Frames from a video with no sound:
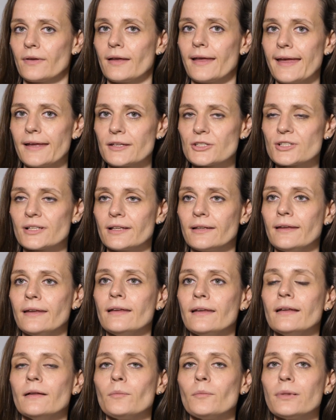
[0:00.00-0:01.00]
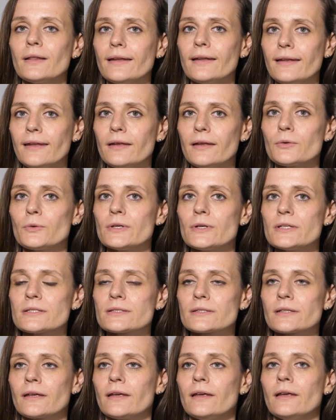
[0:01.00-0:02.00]
Actually, bleeding
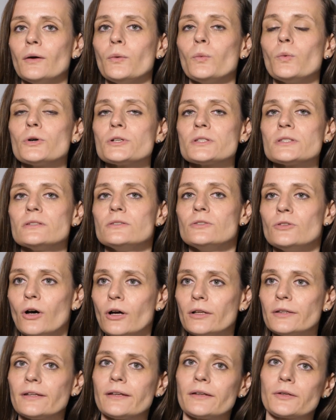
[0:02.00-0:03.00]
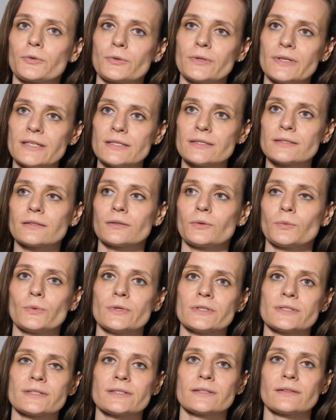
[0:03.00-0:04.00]
risk was not increased
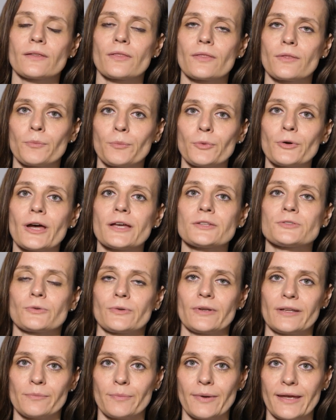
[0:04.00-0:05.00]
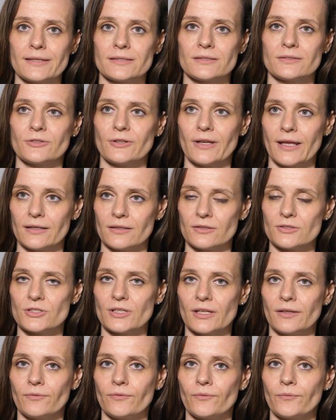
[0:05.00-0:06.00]
with the prasugrel-based
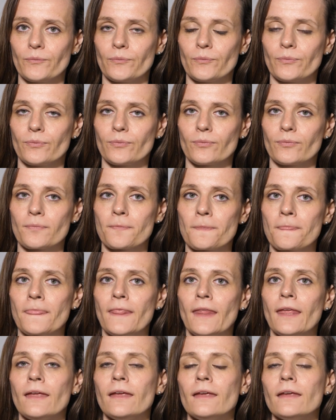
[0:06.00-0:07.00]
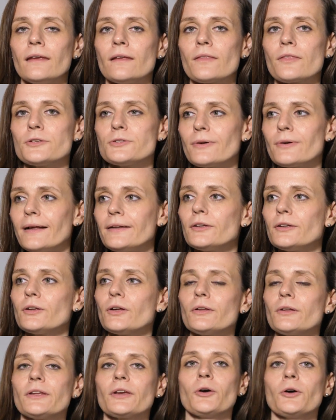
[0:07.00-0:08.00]
strategy. The trial not
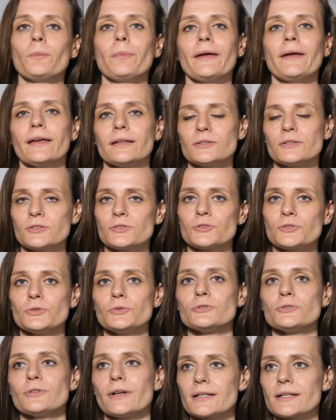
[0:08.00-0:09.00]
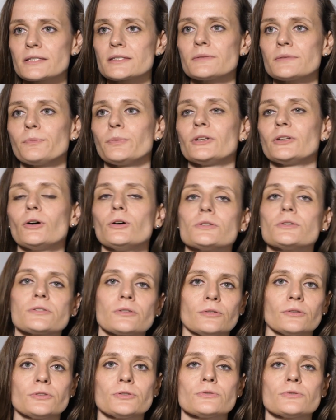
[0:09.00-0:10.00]
only compared two drugs, but
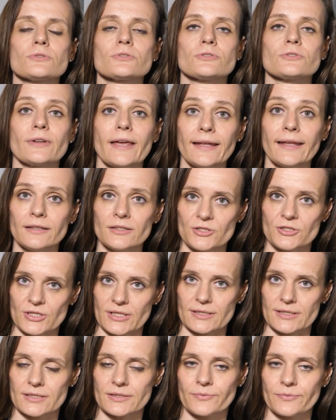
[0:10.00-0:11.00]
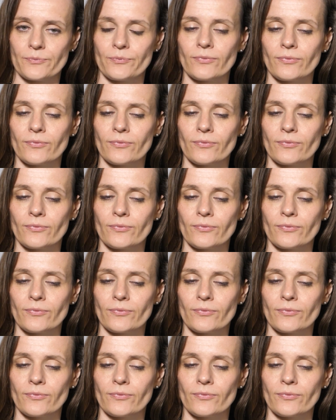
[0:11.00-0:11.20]
also two strategies.